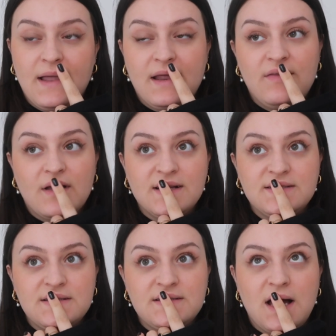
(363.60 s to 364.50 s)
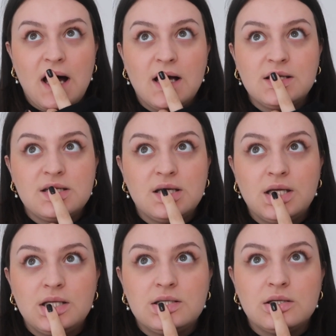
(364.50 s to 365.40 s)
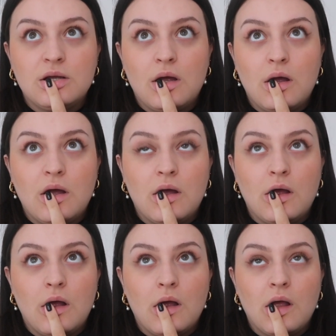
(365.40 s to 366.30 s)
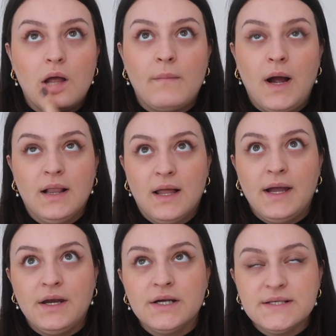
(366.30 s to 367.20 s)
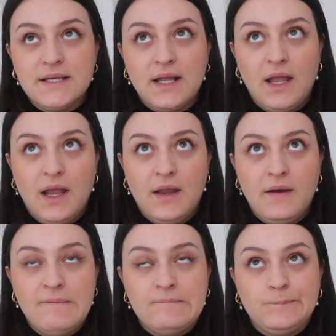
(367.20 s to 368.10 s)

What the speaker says: and I think I started my liners in,